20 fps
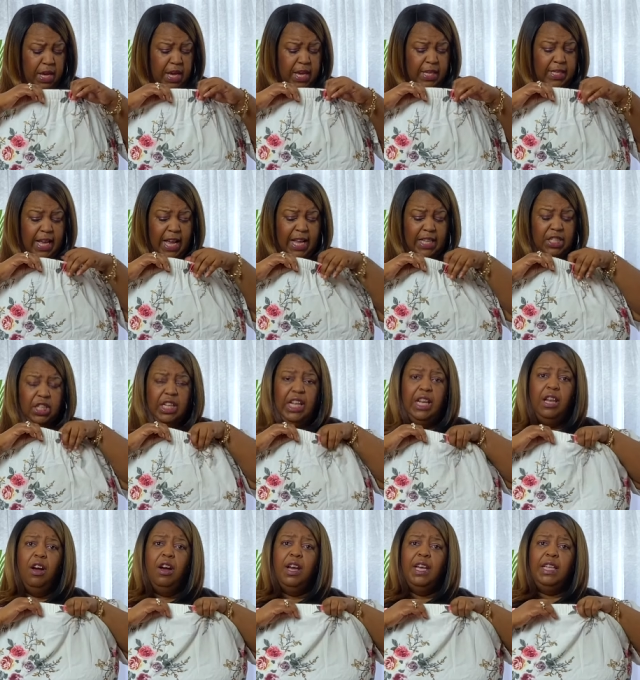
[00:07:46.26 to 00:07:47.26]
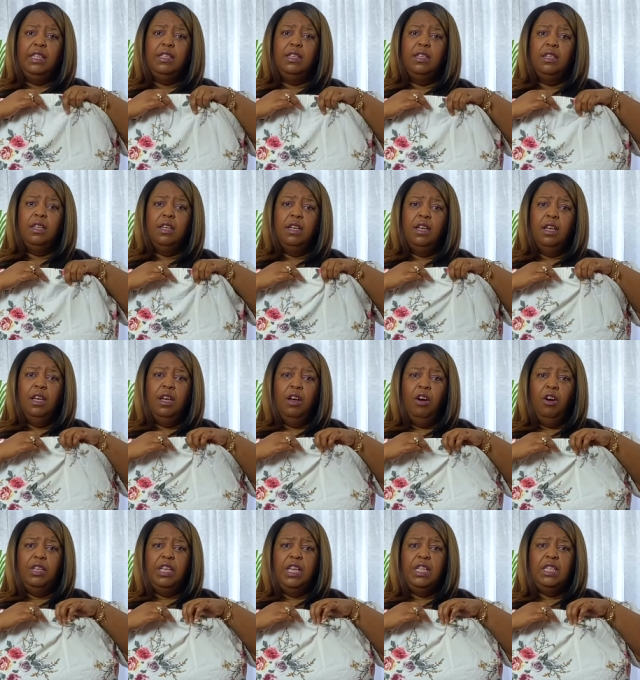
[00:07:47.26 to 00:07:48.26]
it is actually lined
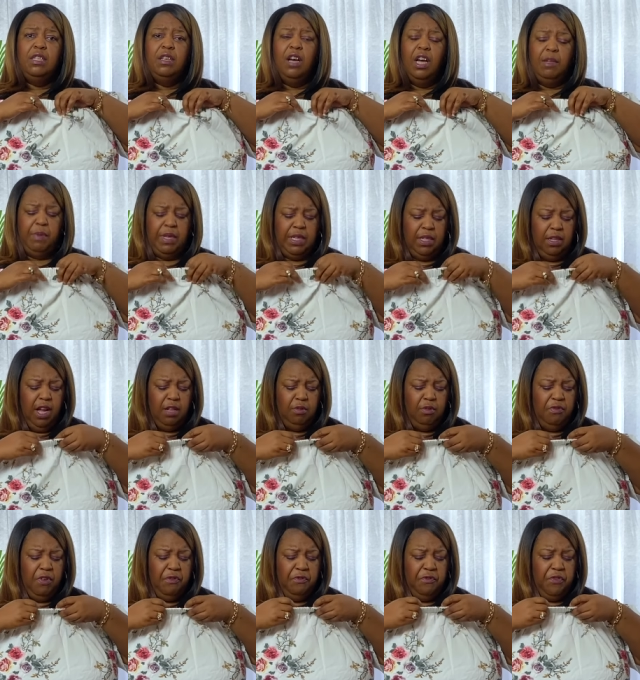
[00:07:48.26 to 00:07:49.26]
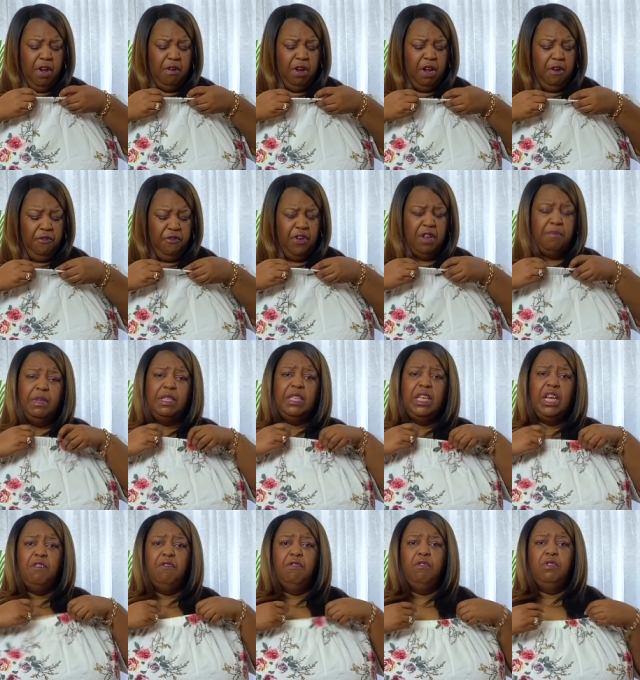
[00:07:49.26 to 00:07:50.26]
on the inside, but it's lined with a very thin
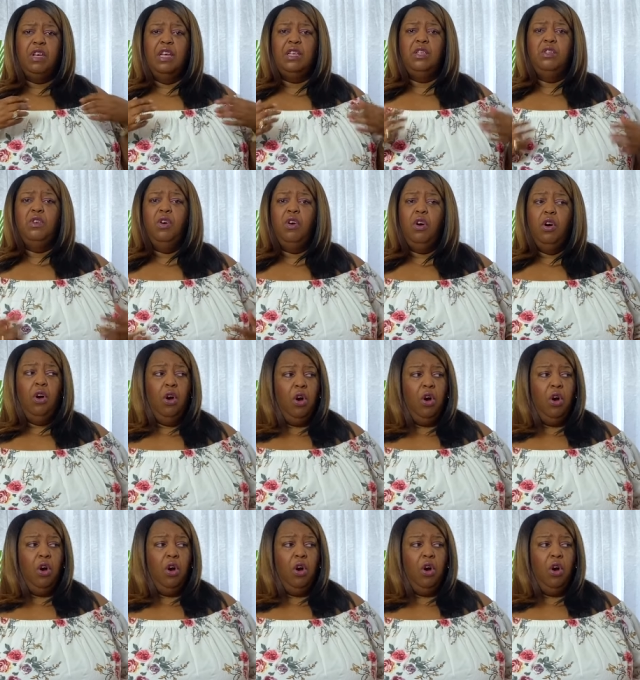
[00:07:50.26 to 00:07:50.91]
material. So it's not